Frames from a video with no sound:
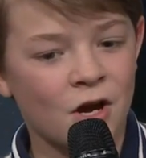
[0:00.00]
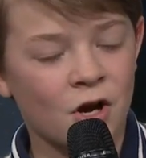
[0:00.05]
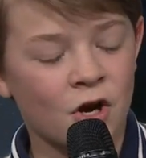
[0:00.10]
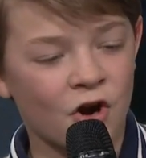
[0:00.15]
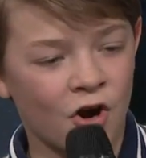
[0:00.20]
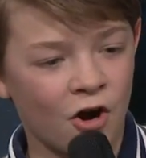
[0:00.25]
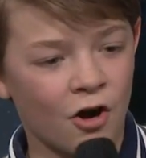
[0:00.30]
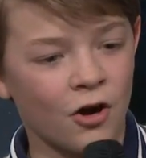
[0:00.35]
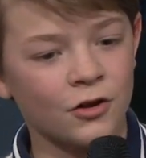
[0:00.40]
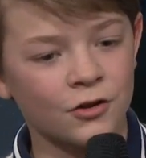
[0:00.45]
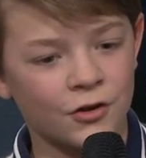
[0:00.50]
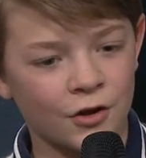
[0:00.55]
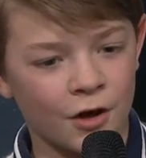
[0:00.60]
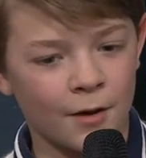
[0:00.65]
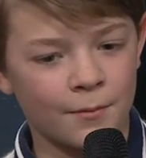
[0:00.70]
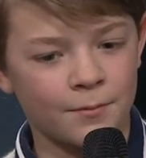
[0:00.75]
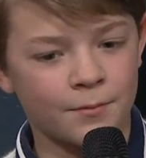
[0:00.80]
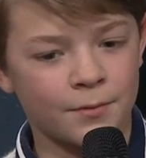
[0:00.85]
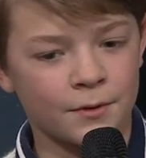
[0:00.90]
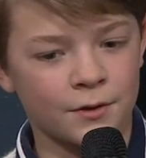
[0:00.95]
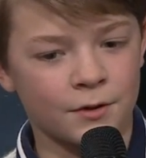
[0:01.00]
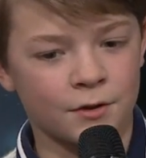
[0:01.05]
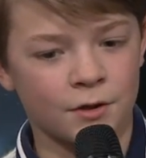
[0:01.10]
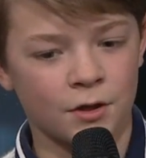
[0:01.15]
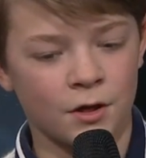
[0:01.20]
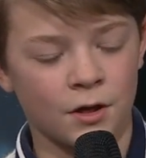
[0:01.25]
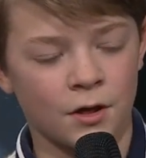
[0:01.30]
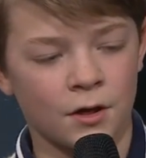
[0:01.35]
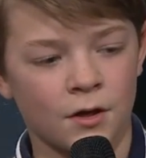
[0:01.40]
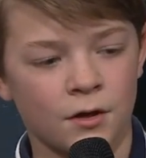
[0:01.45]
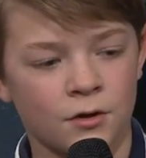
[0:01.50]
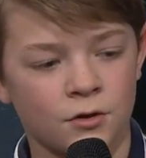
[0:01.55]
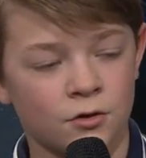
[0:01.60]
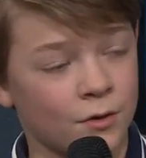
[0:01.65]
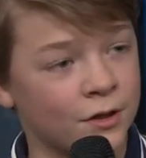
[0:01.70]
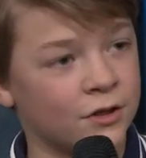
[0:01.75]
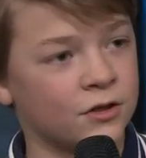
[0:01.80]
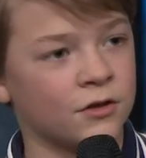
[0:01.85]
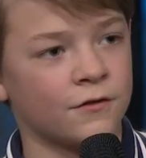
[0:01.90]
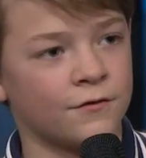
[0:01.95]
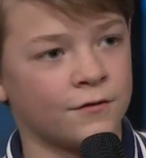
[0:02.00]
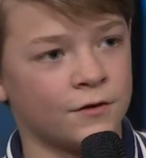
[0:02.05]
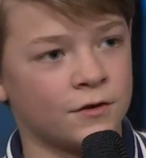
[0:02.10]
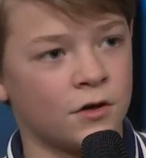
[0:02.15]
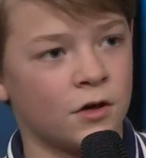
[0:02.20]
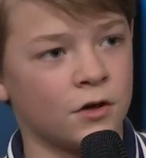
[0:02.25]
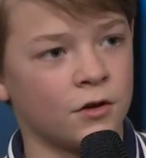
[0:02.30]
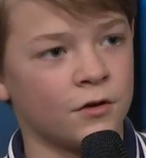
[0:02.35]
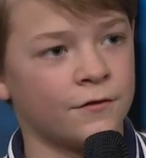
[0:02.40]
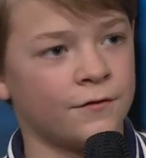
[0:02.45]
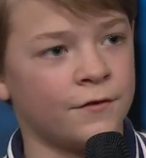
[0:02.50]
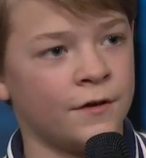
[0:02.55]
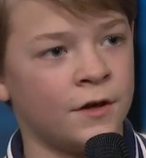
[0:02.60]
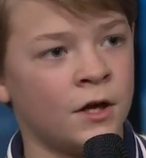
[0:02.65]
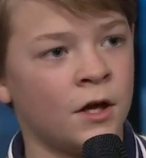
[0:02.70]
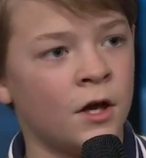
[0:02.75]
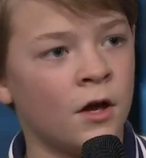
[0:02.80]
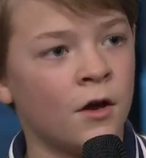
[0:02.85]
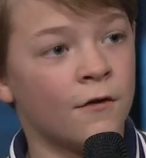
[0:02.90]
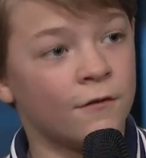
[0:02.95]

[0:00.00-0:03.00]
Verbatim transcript: called up the director of photography